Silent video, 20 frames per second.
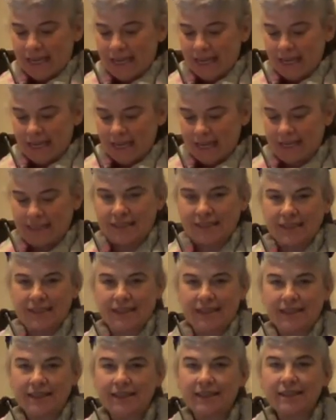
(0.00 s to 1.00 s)
and
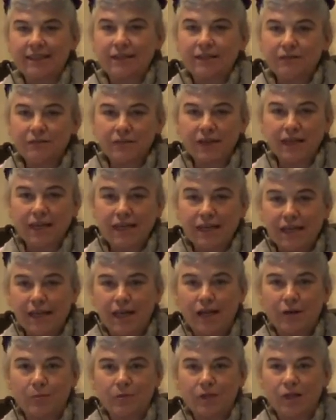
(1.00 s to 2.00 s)
if I
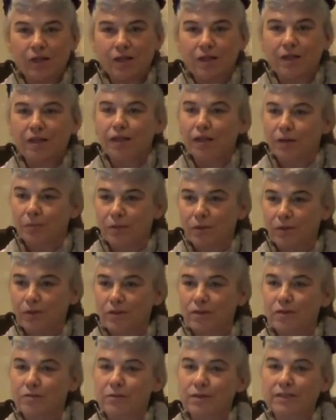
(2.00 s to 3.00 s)
am a
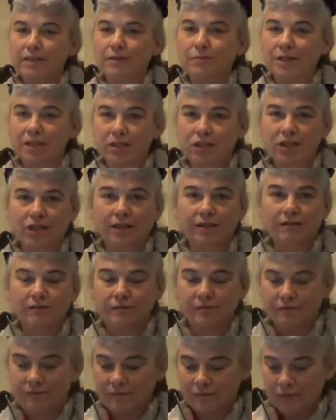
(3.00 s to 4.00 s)
person with dementia,
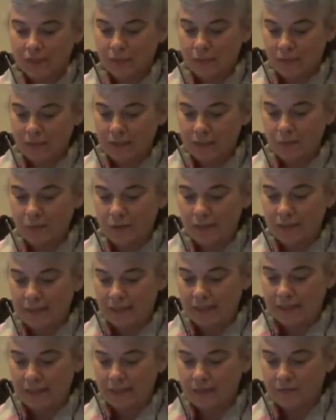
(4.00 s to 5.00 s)
a
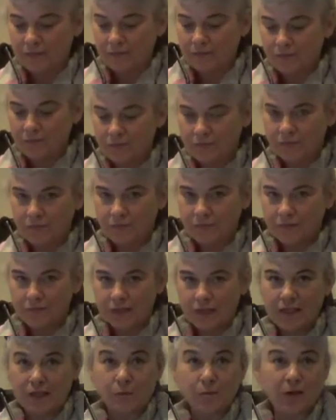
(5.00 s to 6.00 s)
PWD,
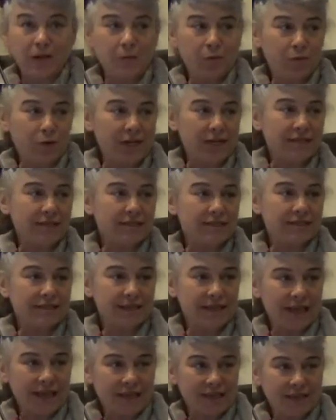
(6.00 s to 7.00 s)
and my brain is
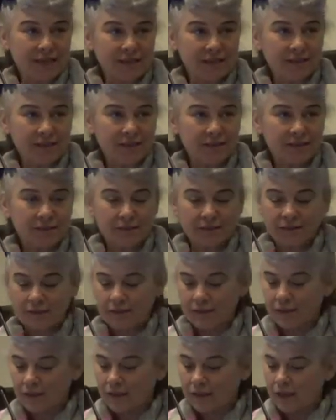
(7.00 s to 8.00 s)
dying,
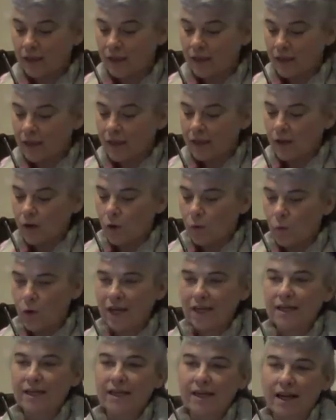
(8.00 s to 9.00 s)

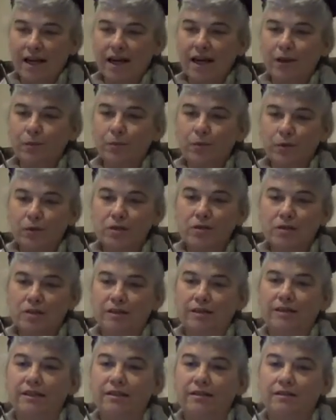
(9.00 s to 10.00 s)
what can I
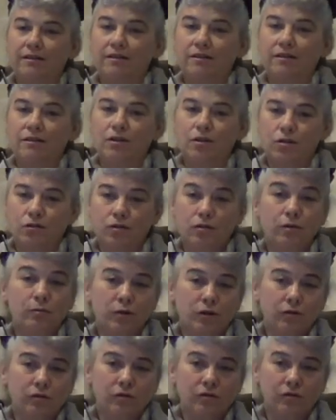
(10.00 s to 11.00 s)
personally
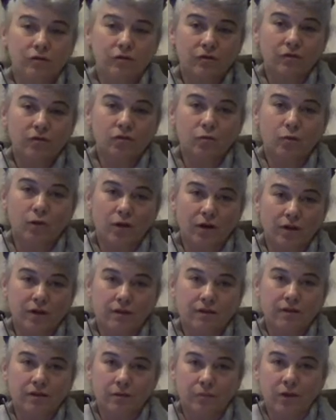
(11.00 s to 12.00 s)
contribute
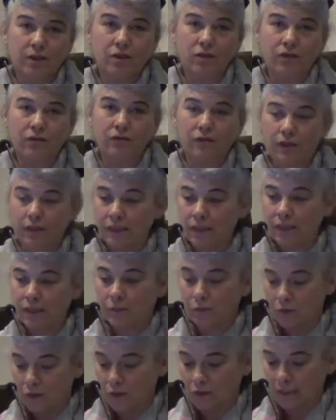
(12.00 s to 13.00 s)
toward dementia-friendly
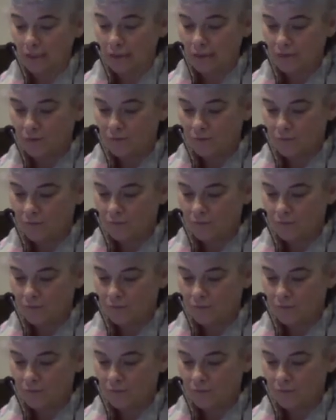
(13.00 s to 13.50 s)
community?